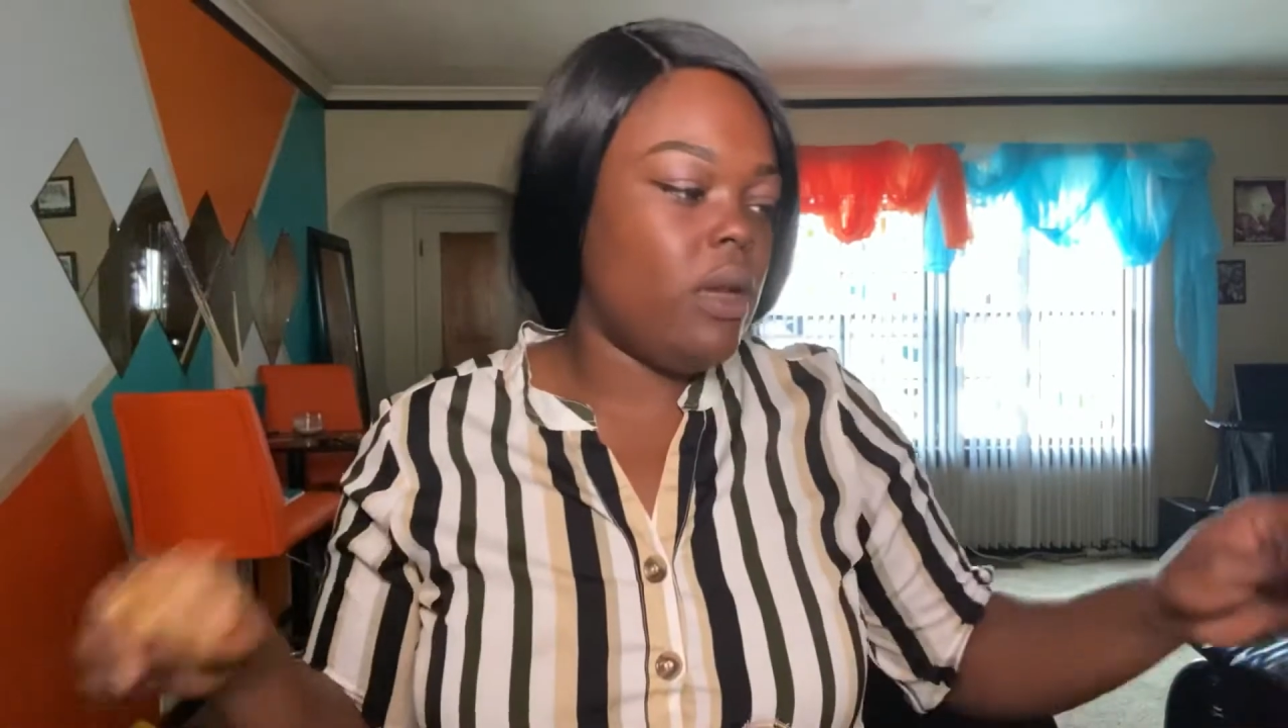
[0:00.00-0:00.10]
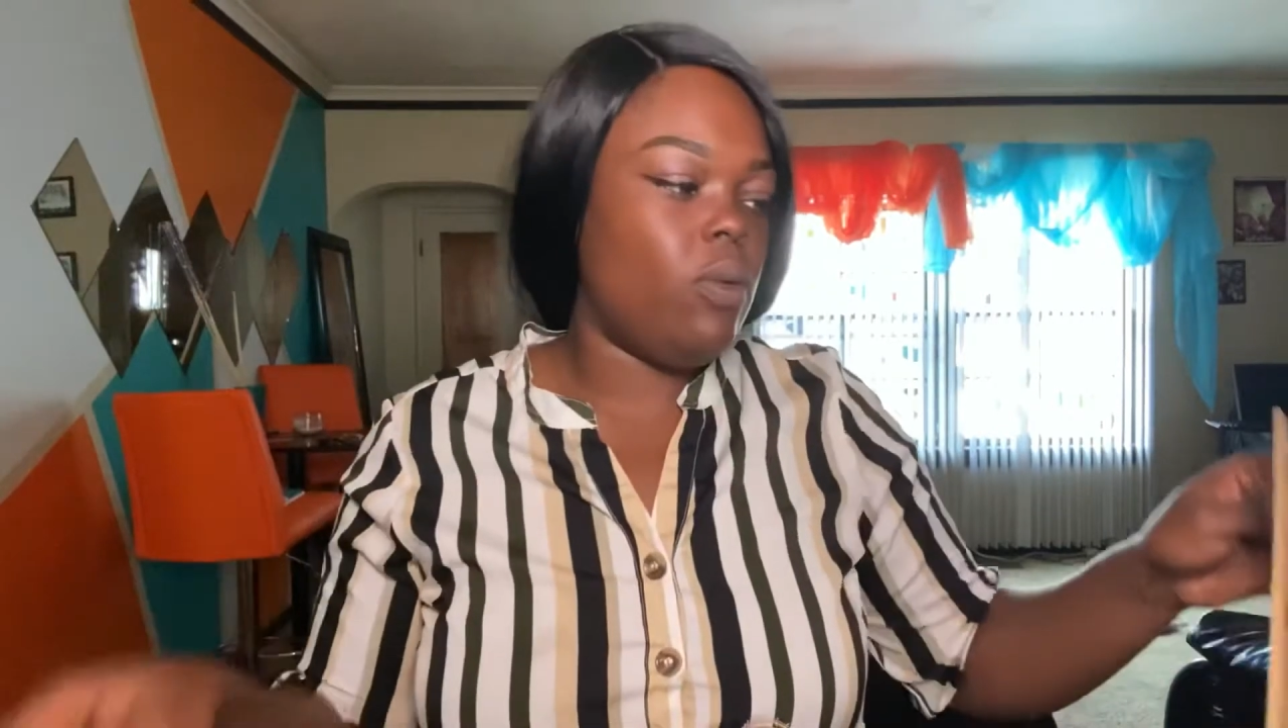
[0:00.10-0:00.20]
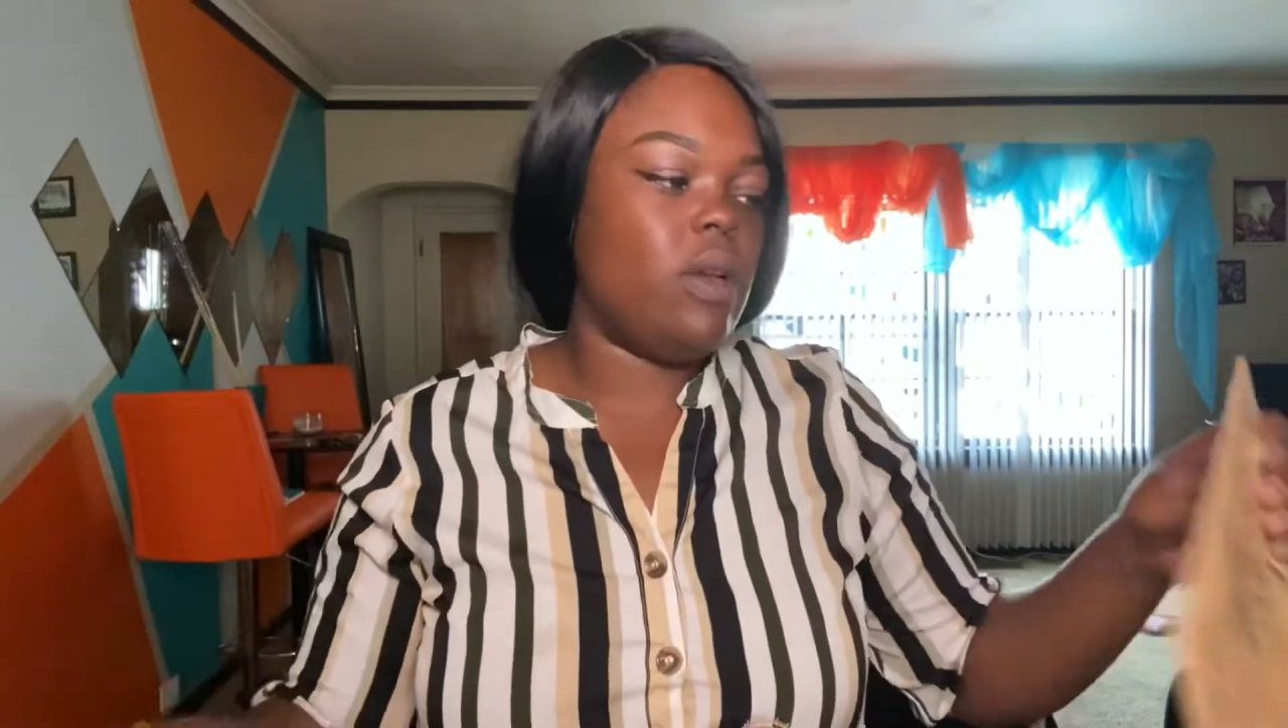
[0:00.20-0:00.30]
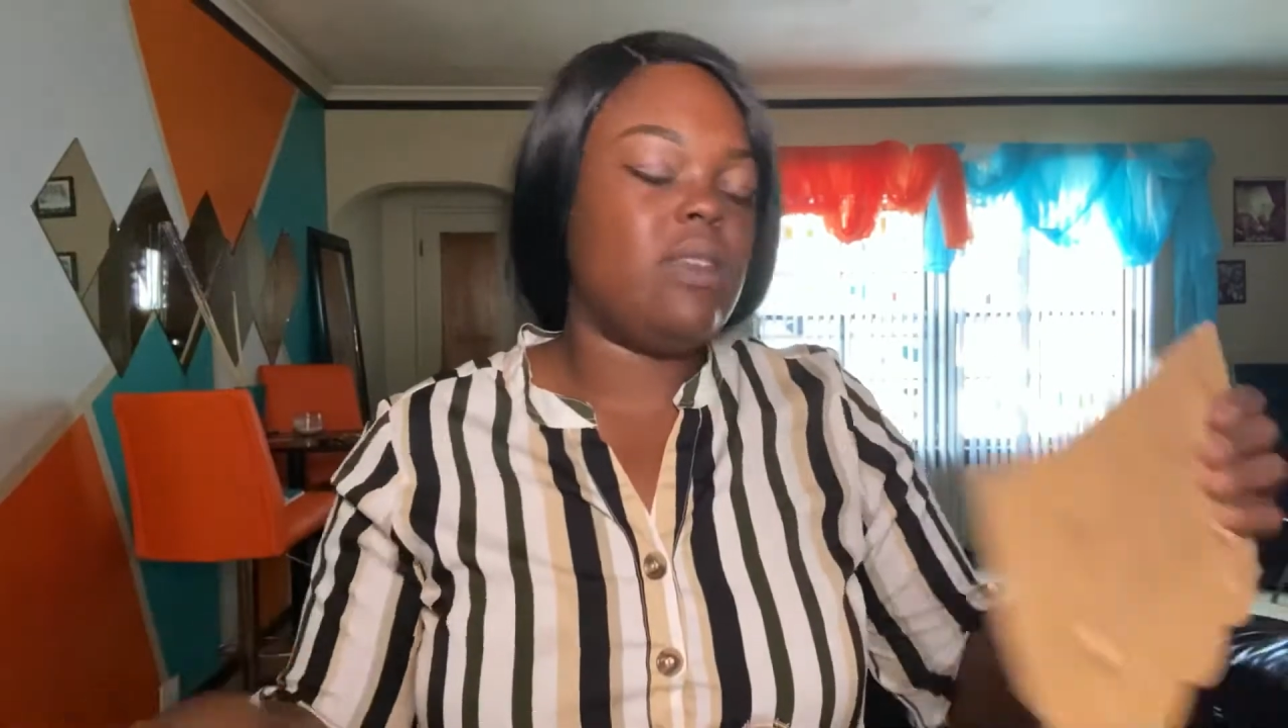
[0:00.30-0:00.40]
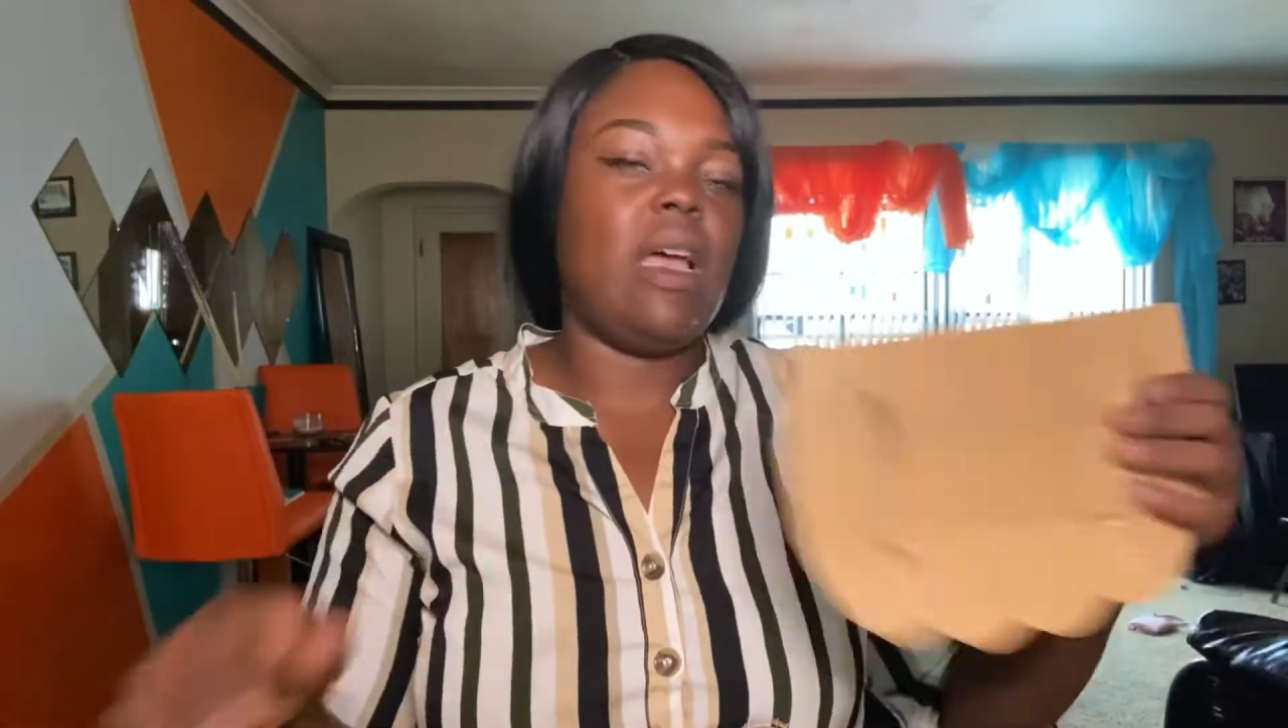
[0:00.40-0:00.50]

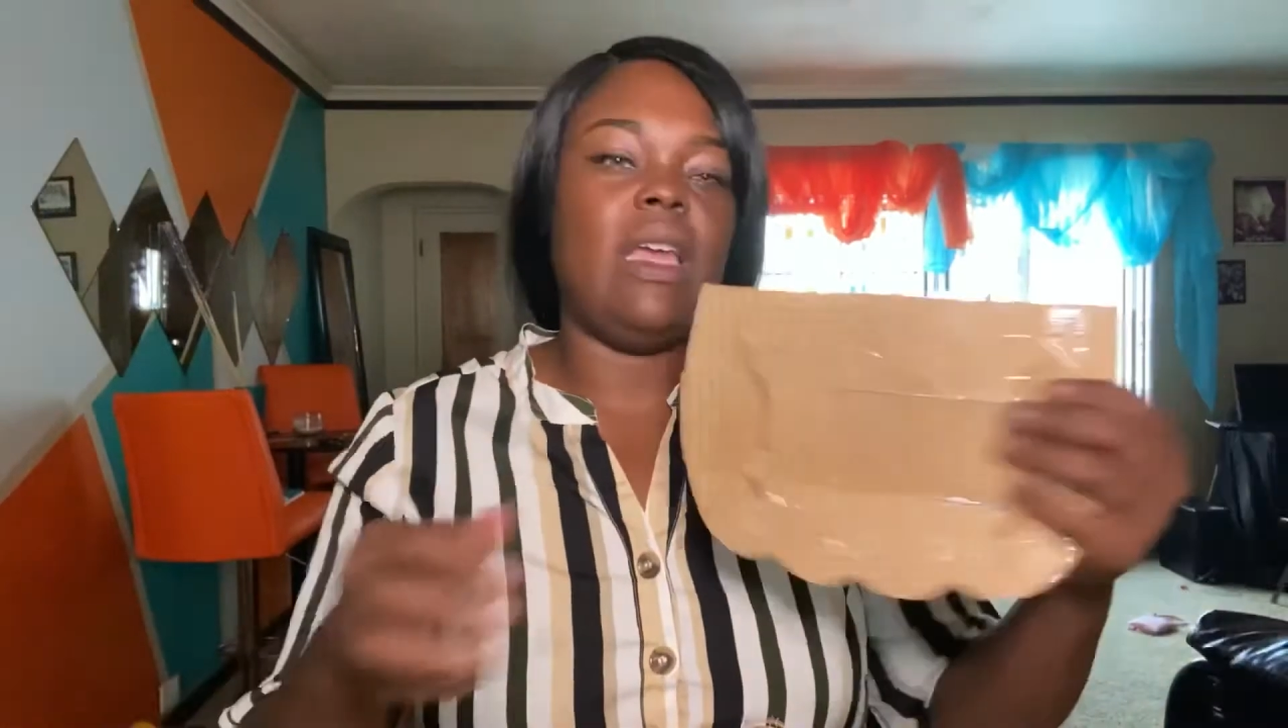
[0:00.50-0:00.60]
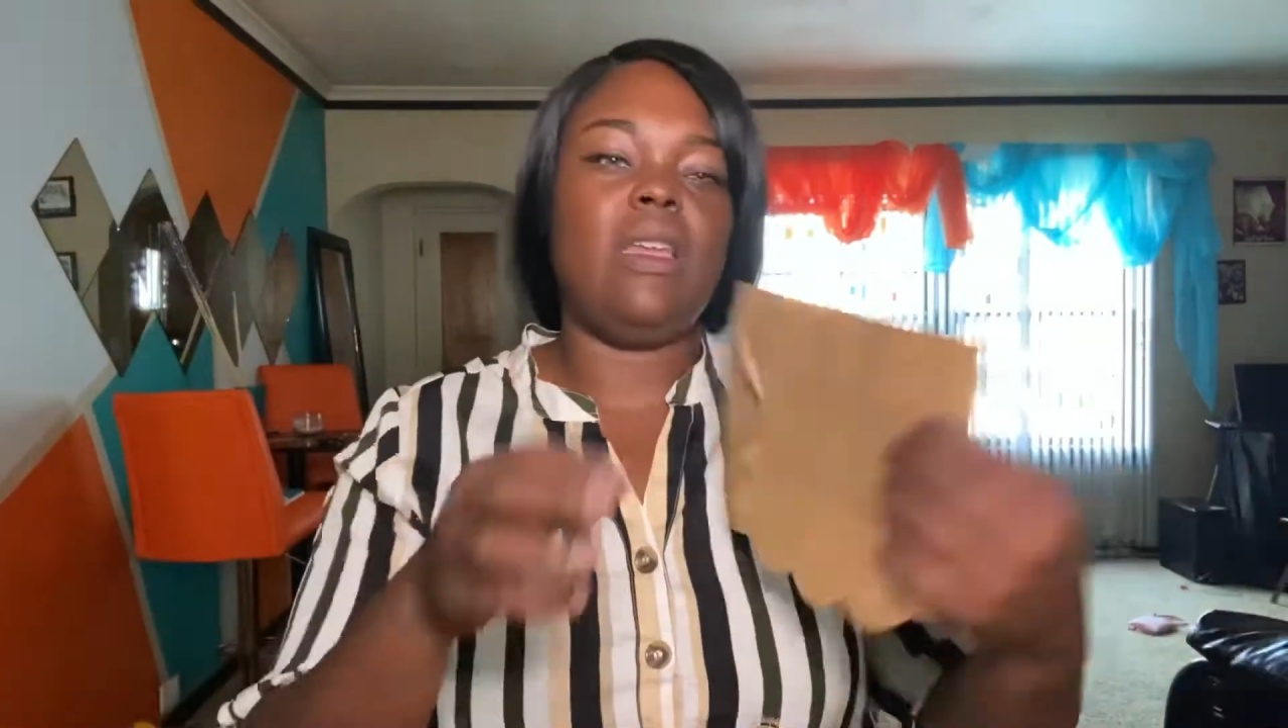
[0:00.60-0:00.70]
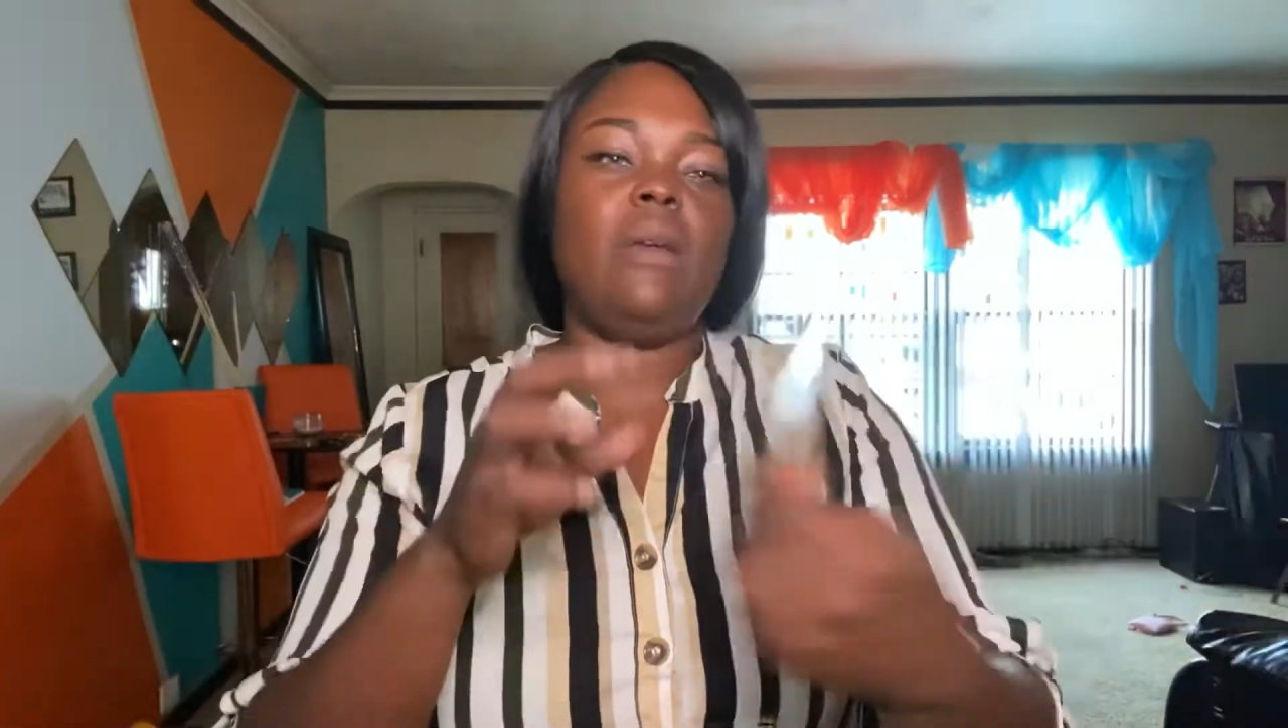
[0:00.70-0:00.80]
was I ended